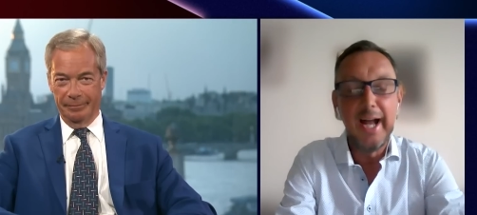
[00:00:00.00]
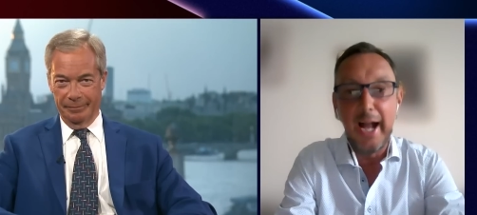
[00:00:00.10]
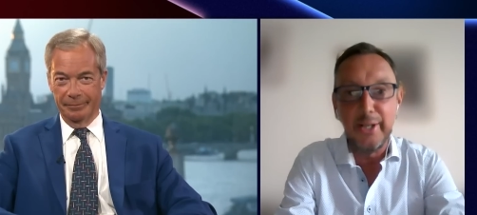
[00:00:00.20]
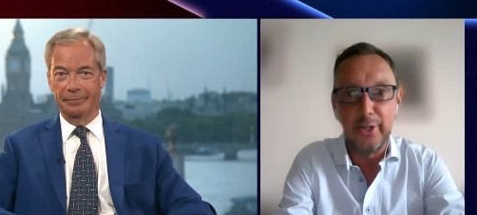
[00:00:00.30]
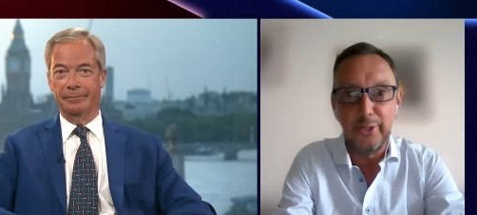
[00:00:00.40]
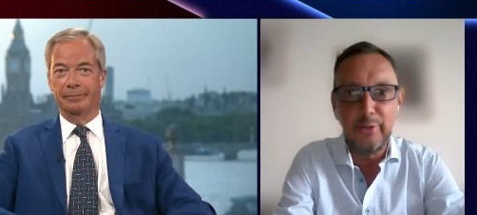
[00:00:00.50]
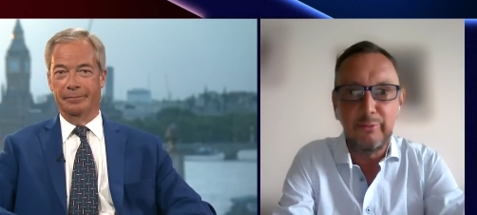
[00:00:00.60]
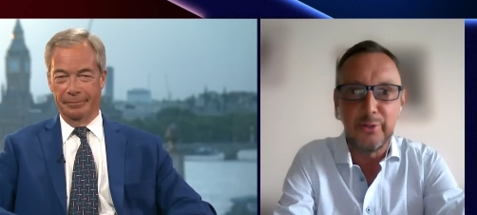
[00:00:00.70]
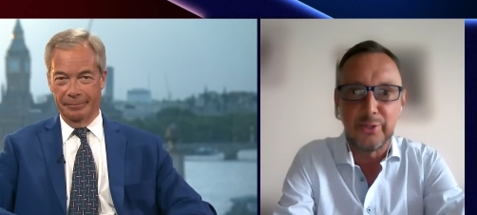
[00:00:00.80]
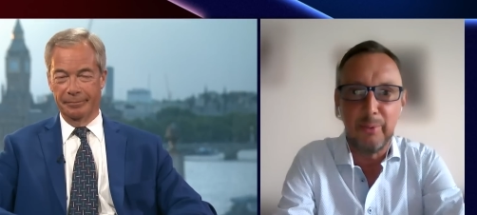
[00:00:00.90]
Speaker 1: And you've
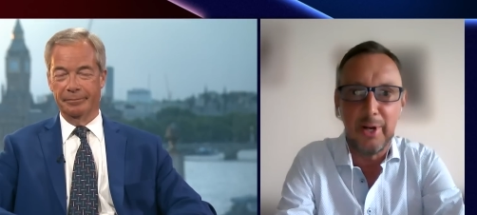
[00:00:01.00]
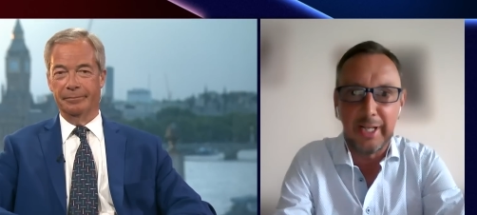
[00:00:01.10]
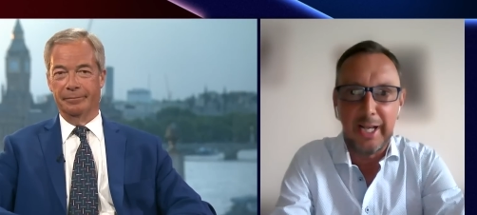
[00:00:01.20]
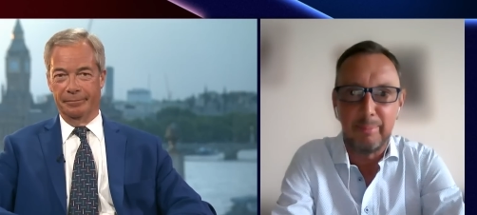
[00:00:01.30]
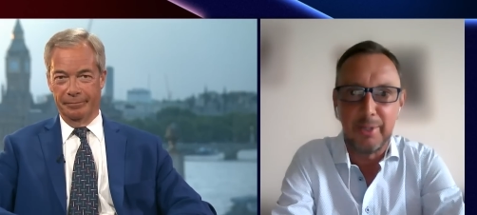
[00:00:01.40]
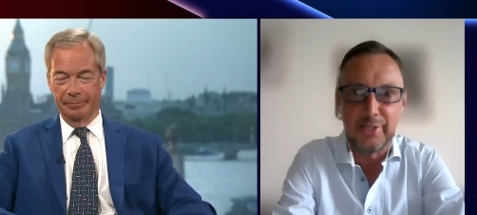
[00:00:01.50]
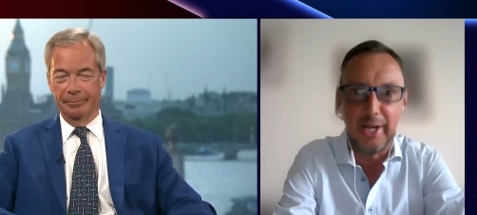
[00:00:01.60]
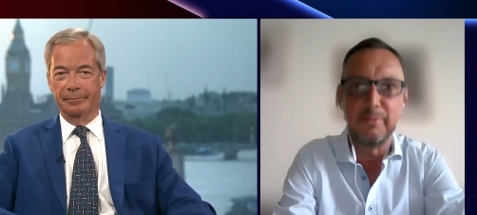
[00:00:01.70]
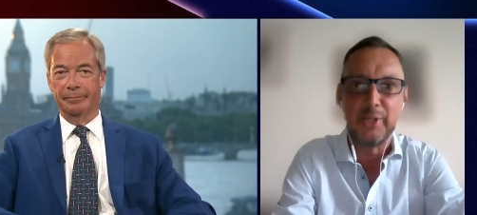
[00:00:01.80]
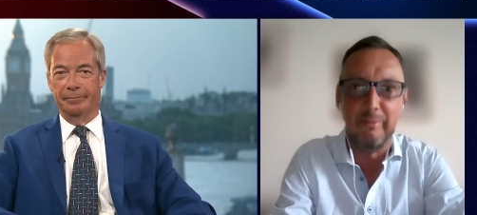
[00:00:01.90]
used the word a couple of
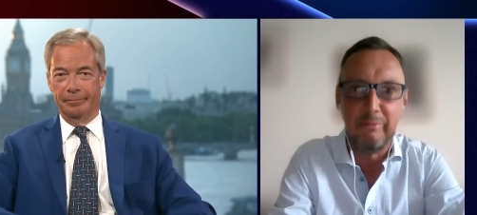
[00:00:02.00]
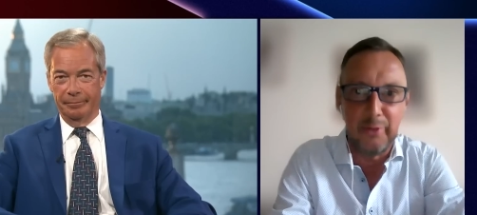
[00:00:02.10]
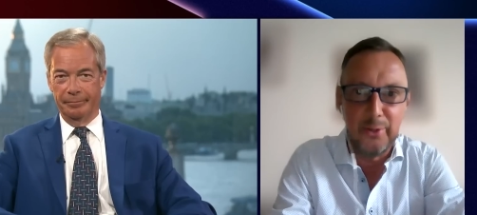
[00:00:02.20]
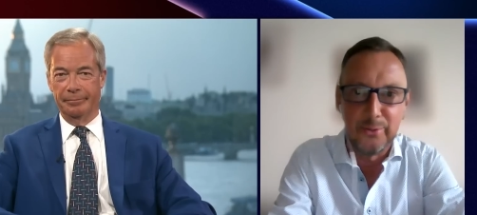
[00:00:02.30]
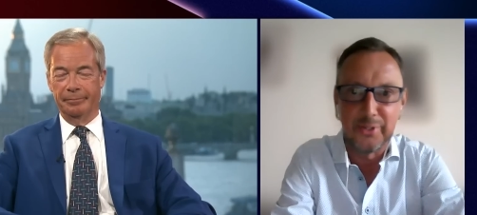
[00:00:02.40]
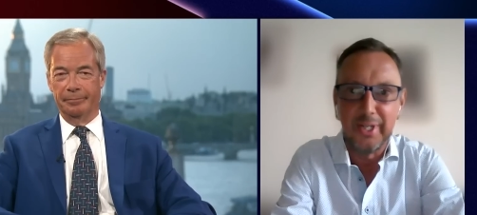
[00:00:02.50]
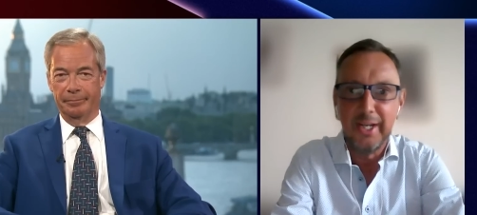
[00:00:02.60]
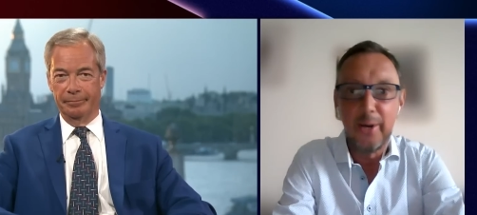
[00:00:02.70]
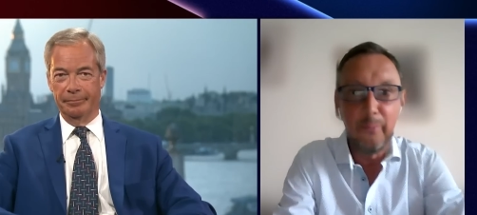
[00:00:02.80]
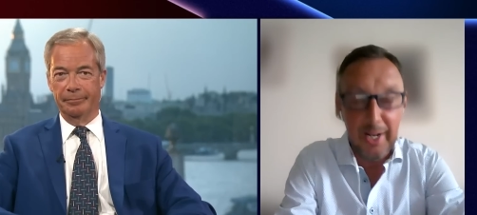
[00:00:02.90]
times confused.
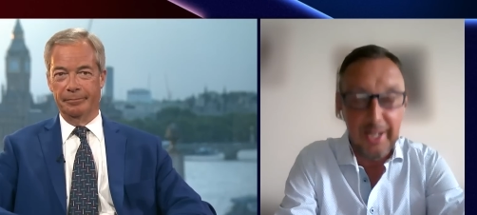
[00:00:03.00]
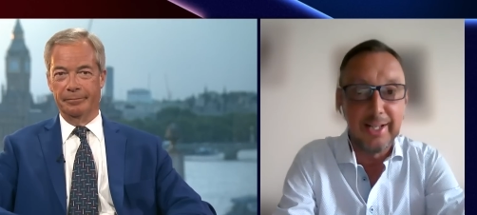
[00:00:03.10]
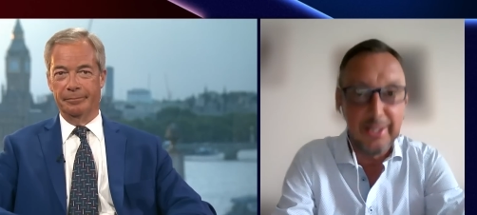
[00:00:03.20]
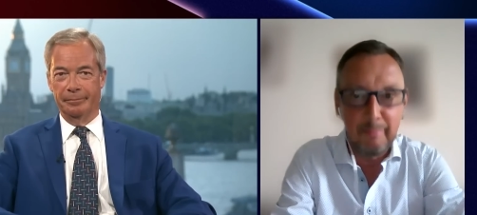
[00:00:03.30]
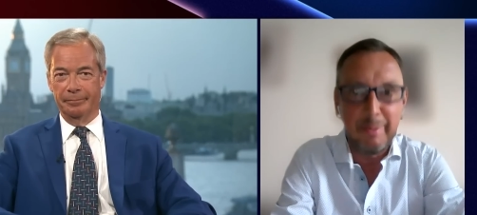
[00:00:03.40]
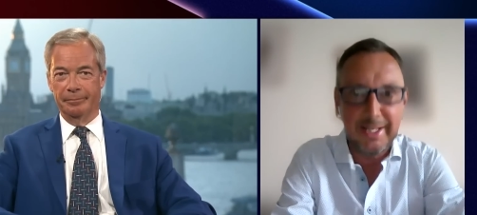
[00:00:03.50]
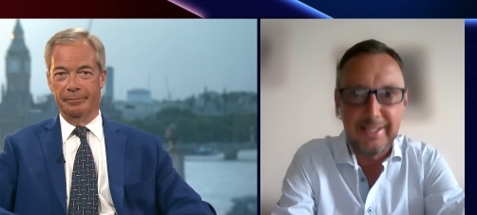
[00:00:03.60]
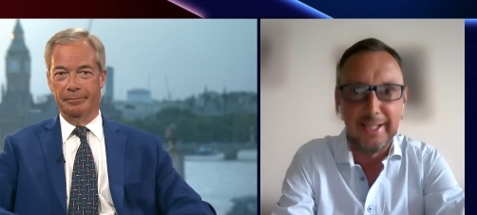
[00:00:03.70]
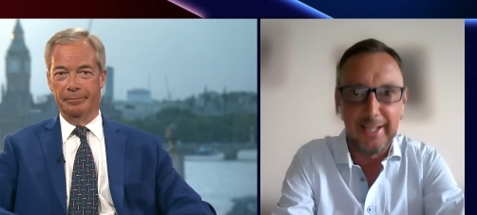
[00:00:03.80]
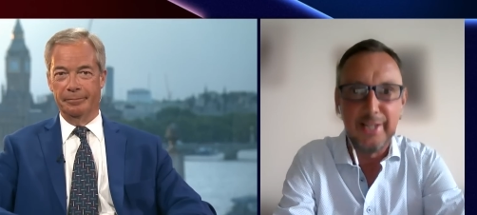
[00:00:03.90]
Well, the
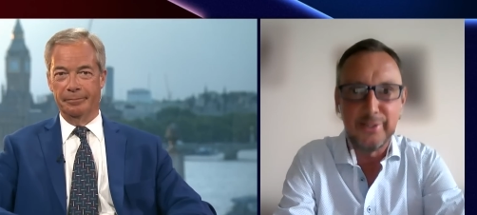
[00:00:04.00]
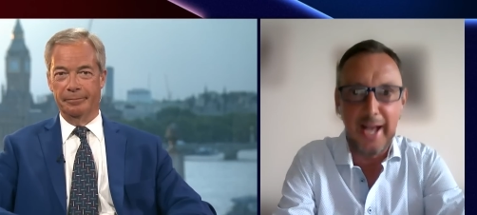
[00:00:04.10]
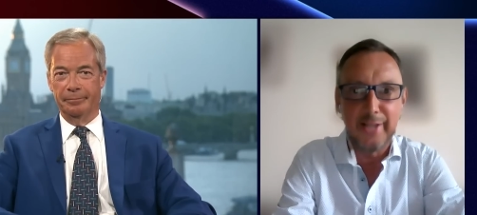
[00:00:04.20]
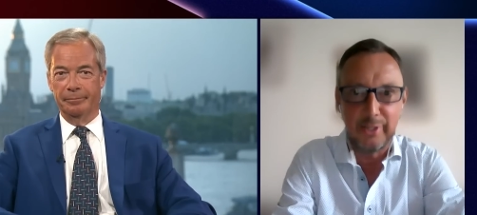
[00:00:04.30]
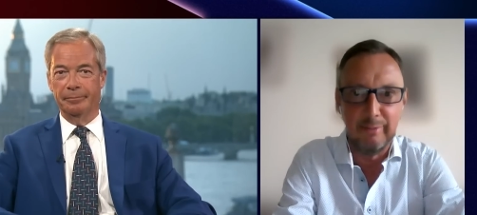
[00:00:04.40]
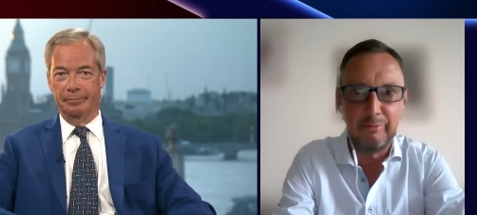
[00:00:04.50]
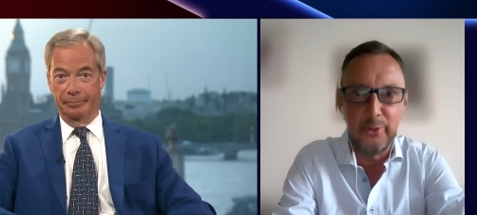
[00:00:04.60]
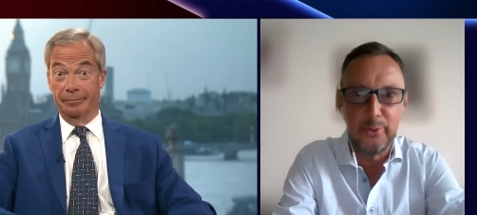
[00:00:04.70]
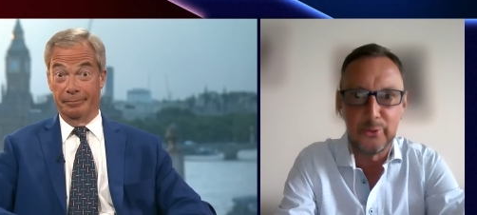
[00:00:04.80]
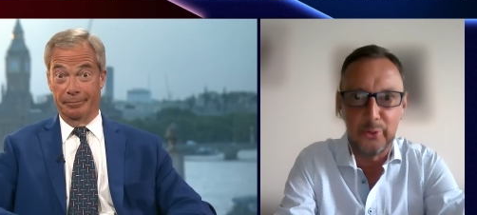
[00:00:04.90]
betting is as
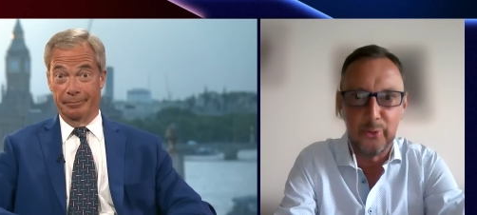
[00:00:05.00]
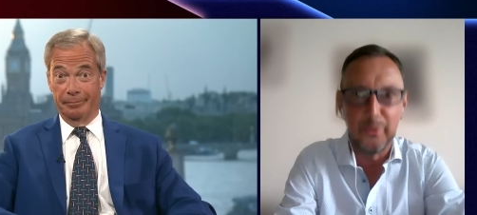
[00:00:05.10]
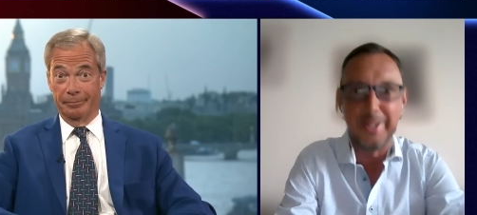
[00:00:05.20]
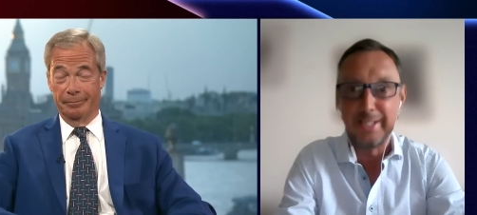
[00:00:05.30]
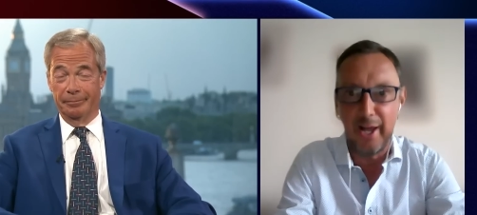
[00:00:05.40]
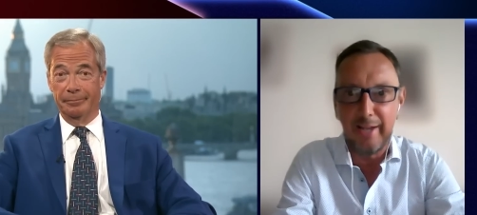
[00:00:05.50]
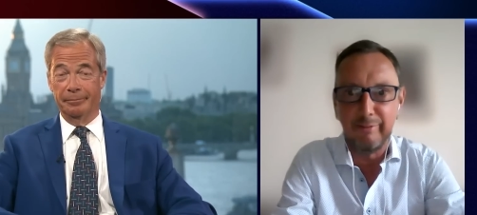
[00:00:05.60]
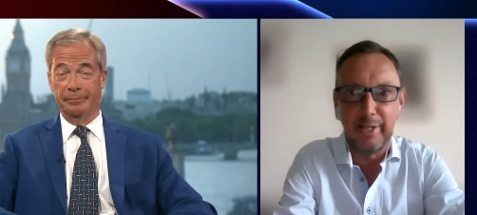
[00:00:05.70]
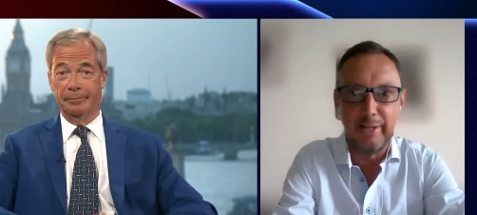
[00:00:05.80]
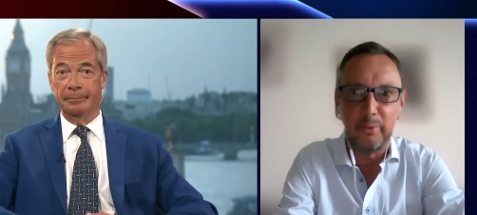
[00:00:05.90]
confused or as
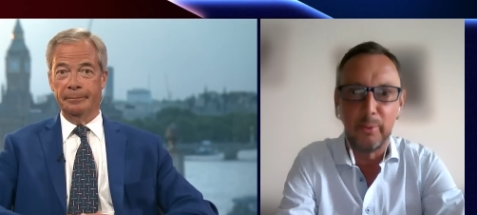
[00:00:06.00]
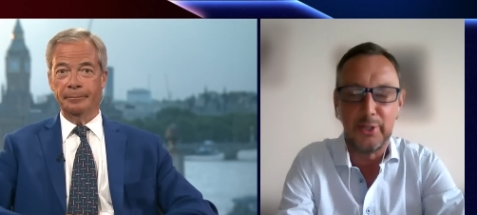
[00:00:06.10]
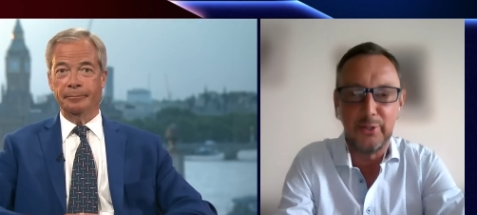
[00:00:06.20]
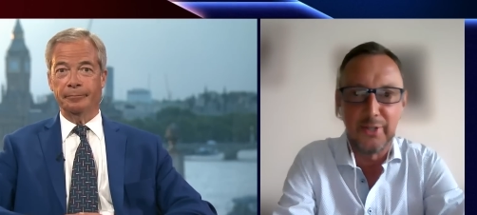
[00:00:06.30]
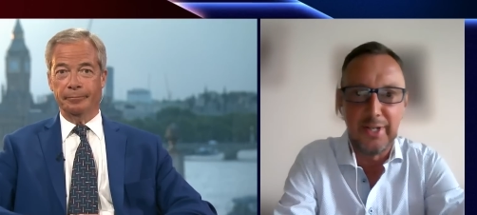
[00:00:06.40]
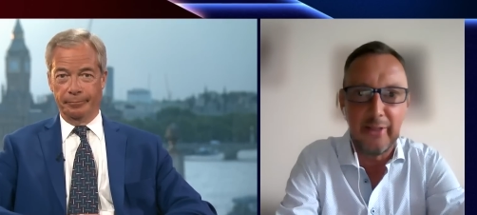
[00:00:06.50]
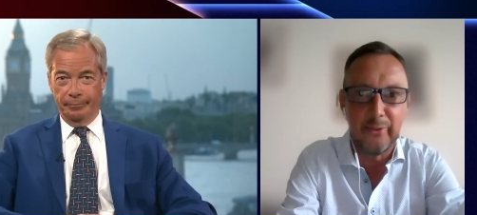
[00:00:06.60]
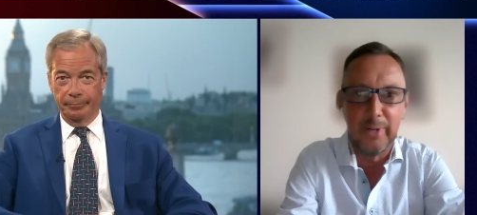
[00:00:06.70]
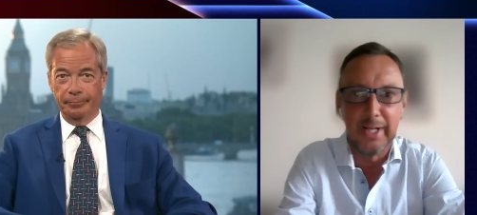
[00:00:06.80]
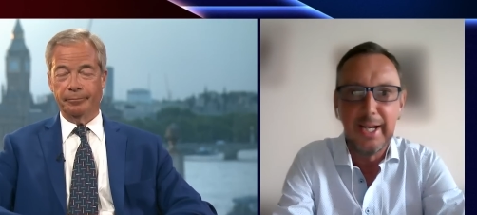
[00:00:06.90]
lively, if you want to use another
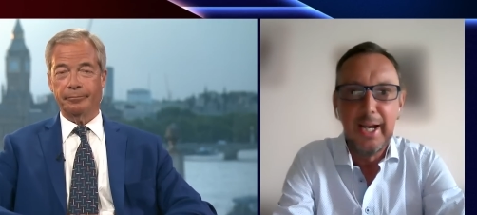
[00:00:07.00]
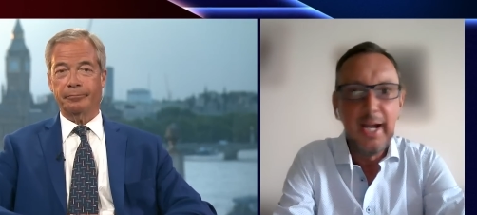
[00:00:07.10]
word,